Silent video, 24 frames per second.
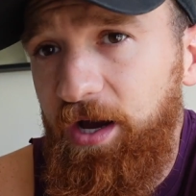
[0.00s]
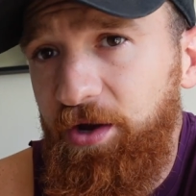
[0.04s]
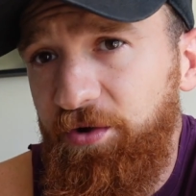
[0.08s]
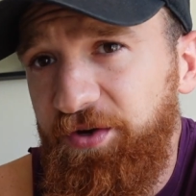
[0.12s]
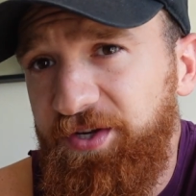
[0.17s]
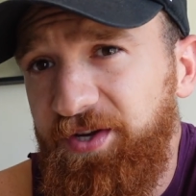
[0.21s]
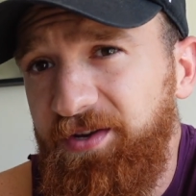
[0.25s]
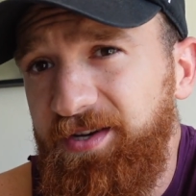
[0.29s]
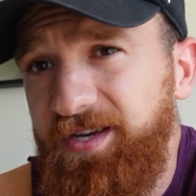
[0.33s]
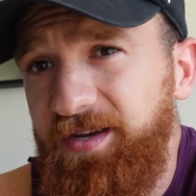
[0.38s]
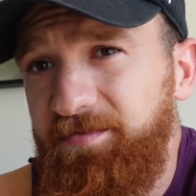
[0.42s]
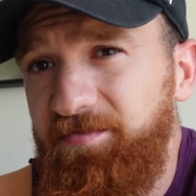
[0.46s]
I
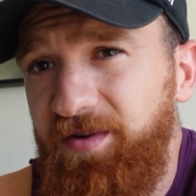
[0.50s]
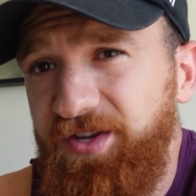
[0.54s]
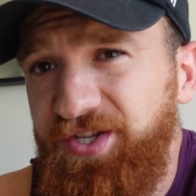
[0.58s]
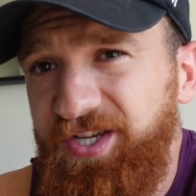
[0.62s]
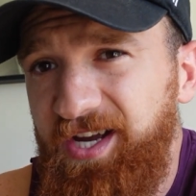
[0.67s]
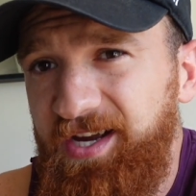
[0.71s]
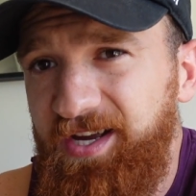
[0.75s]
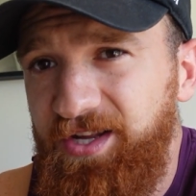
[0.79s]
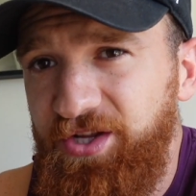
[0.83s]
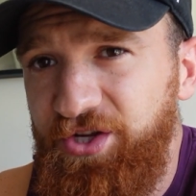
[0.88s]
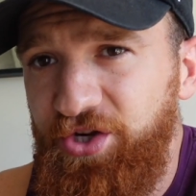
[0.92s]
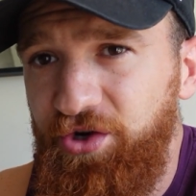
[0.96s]
also did my
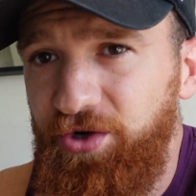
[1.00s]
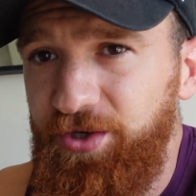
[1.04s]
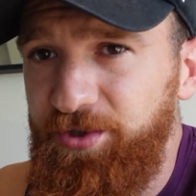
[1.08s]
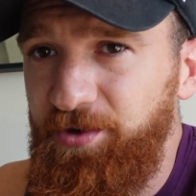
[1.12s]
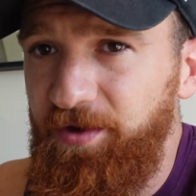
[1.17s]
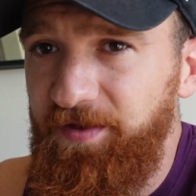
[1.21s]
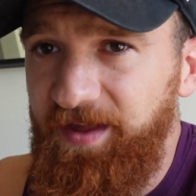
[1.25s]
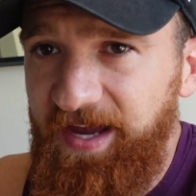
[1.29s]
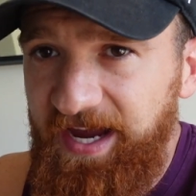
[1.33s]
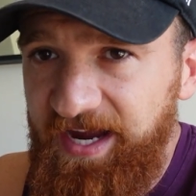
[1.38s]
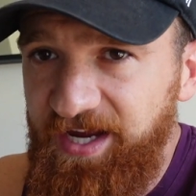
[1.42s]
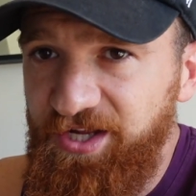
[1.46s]
check-in shots
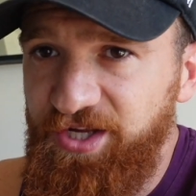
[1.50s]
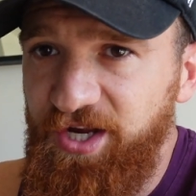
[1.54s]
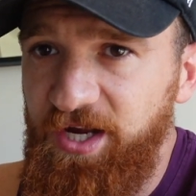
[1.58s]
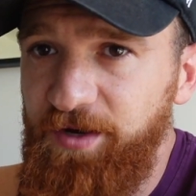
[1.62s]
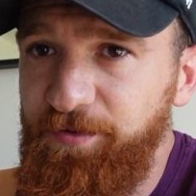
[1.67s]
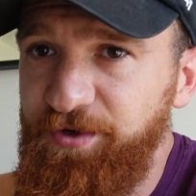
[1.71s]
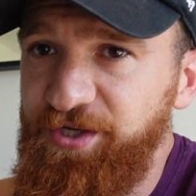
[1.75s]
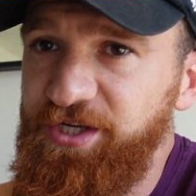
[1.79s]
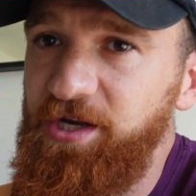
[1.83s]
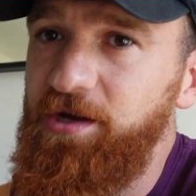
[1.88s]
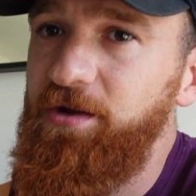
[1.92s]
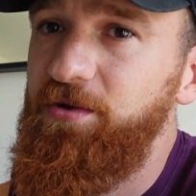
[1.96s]
with AJ,
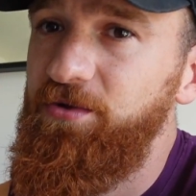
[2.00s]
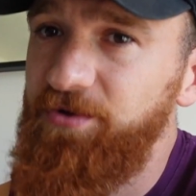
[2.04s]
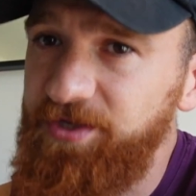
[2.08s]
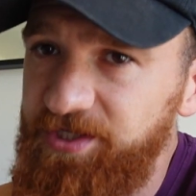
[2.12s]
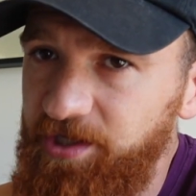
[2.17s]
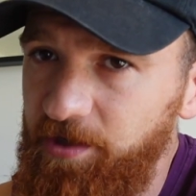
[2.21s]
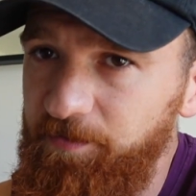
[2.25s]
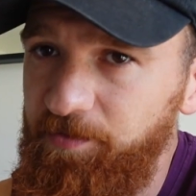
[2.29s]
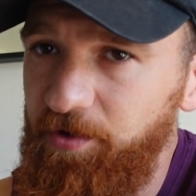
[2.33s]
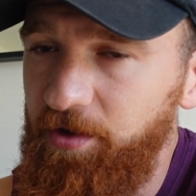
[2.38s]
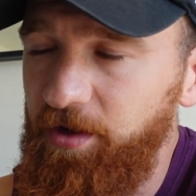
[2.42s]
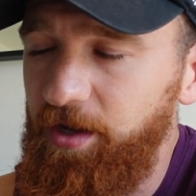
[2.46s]
which I'll
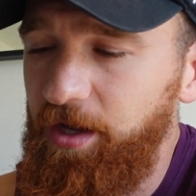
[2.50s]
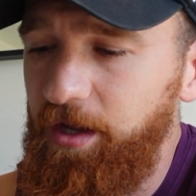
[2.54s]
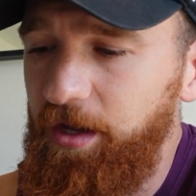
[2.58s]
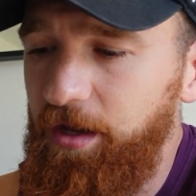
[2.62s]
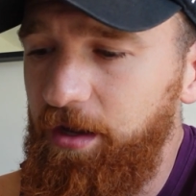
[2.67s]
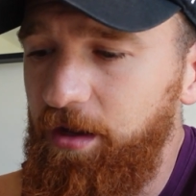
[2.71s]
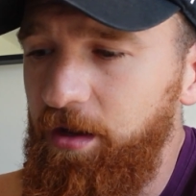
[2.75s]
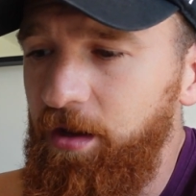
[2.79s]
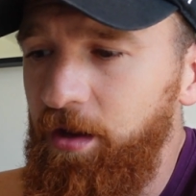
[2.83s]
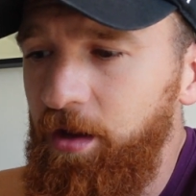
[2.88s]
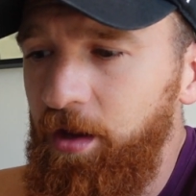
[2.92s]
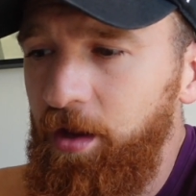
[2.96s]
also put
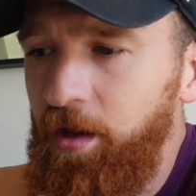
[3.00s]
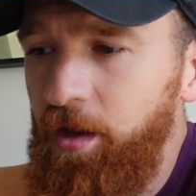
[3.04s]
here.